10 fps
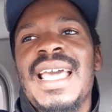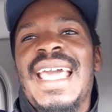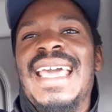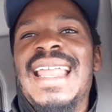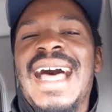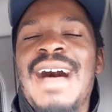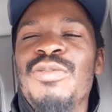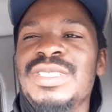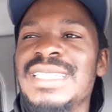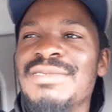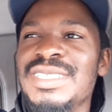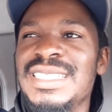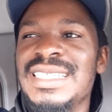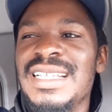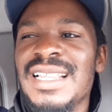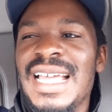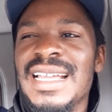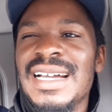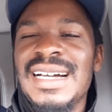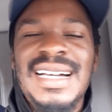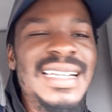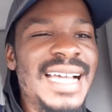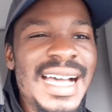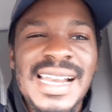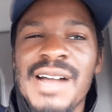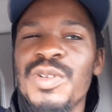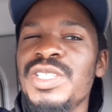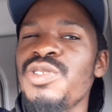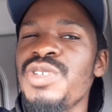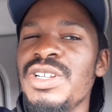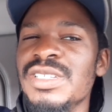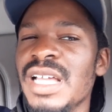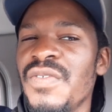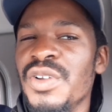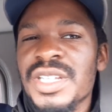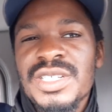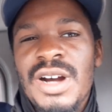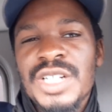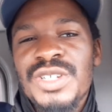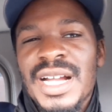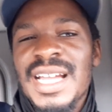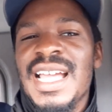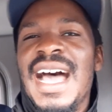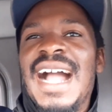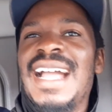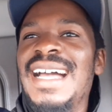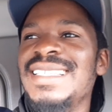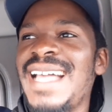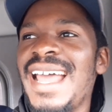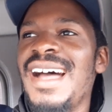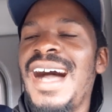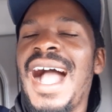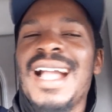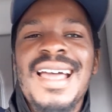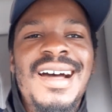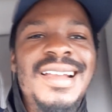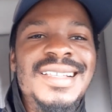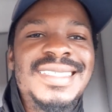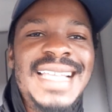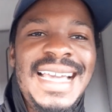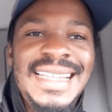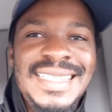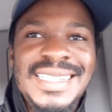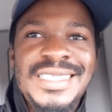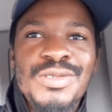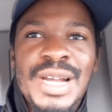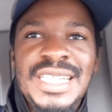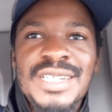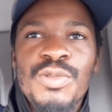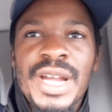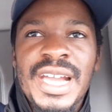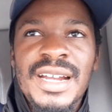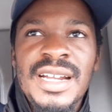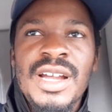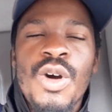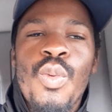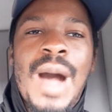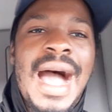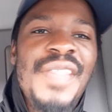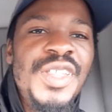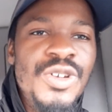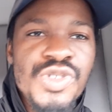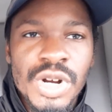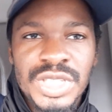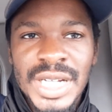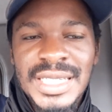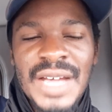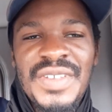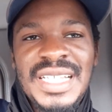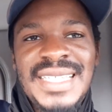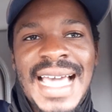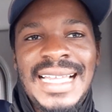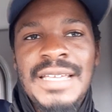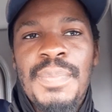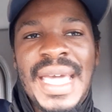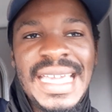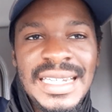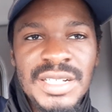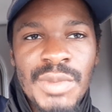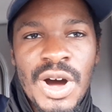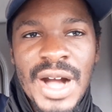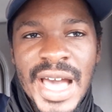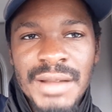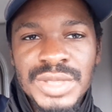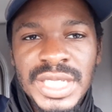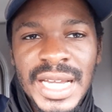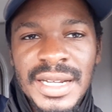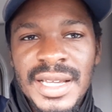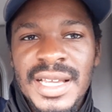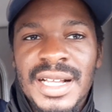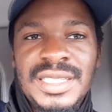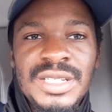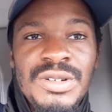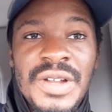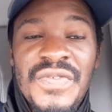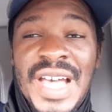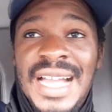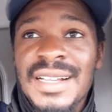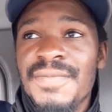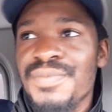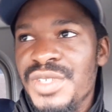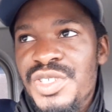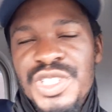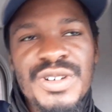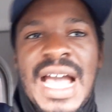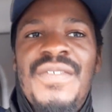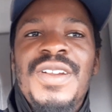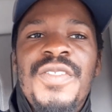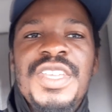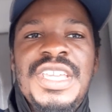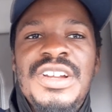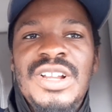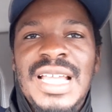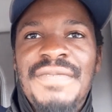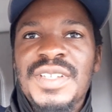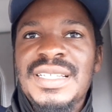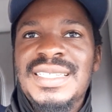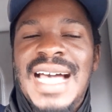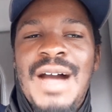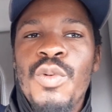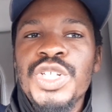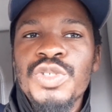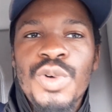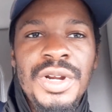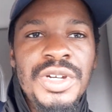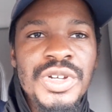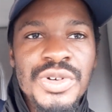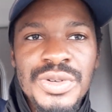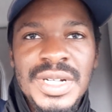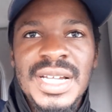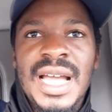And I was just sitting there like, nah, not with 2 years left on his contract. I kind of understand the situation where why the New York Jets haven't exactly paid Jamal Adams yet, considering the fact you still have another year left to decide what you want to do.